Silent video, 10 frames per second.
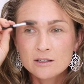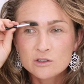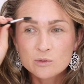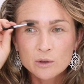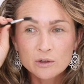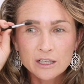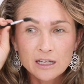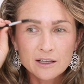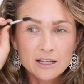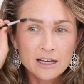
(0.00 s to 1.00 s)

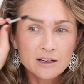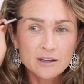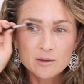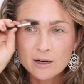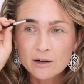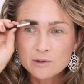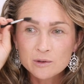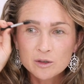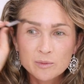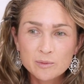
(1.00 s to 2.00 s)
spoolie on the end of the brow
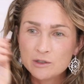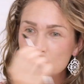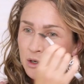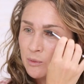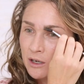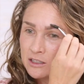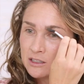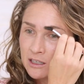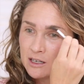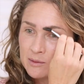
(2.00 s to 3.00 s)
duo, duo
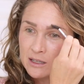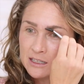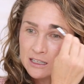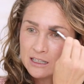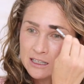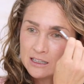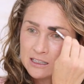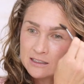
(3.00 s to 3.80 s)
brush and kind of blend it in. And